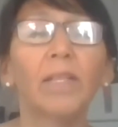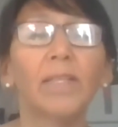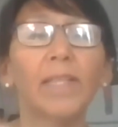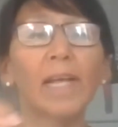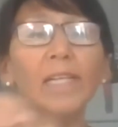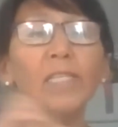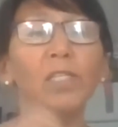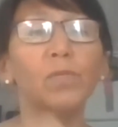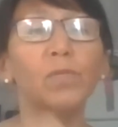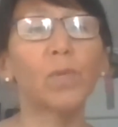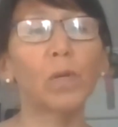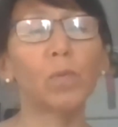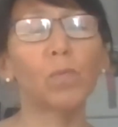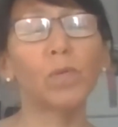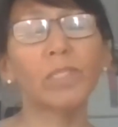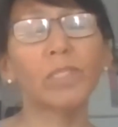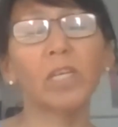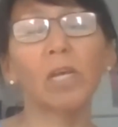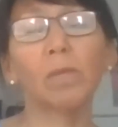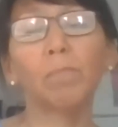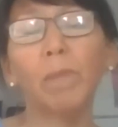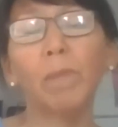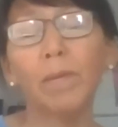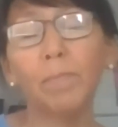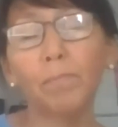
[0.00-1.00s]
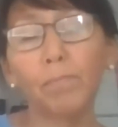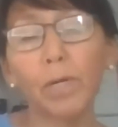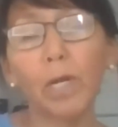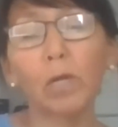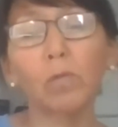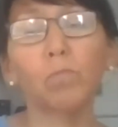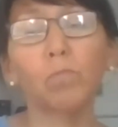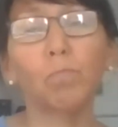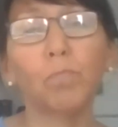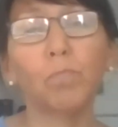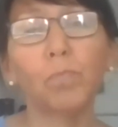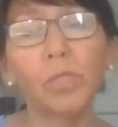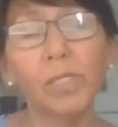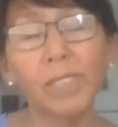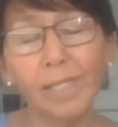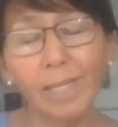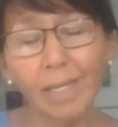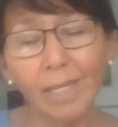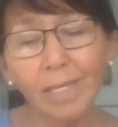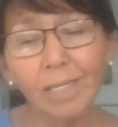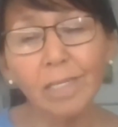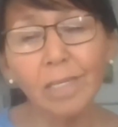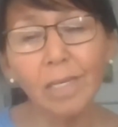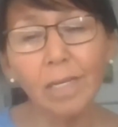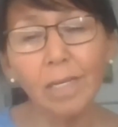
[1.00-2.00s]
That's what was on my brown
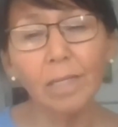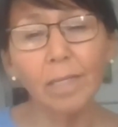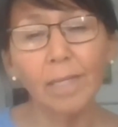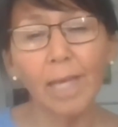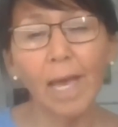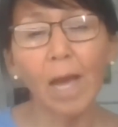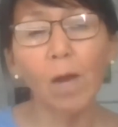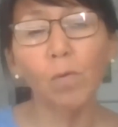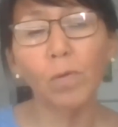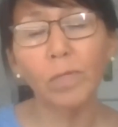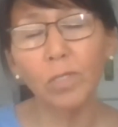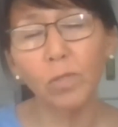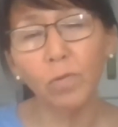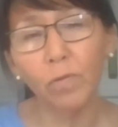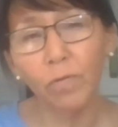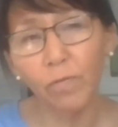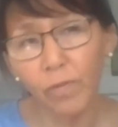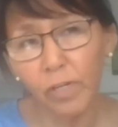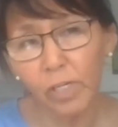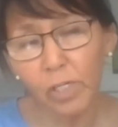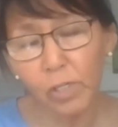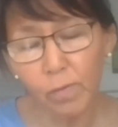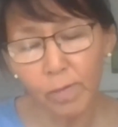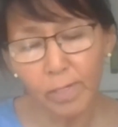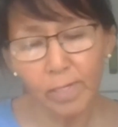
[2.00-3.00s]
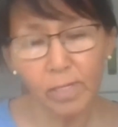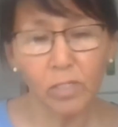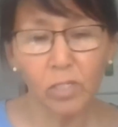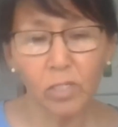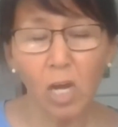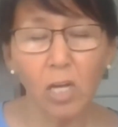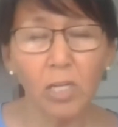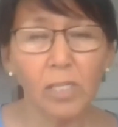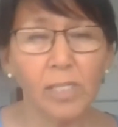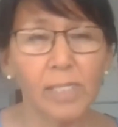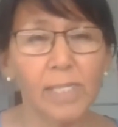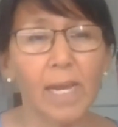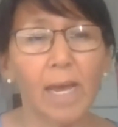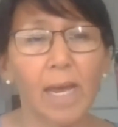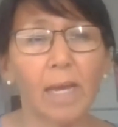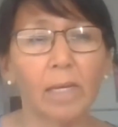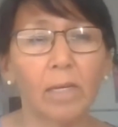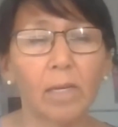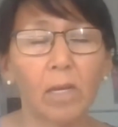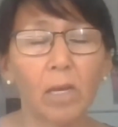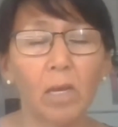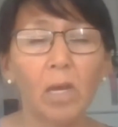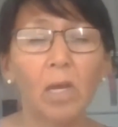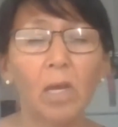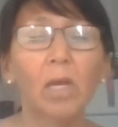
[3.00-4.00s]
disc that was referred to as a dog tag.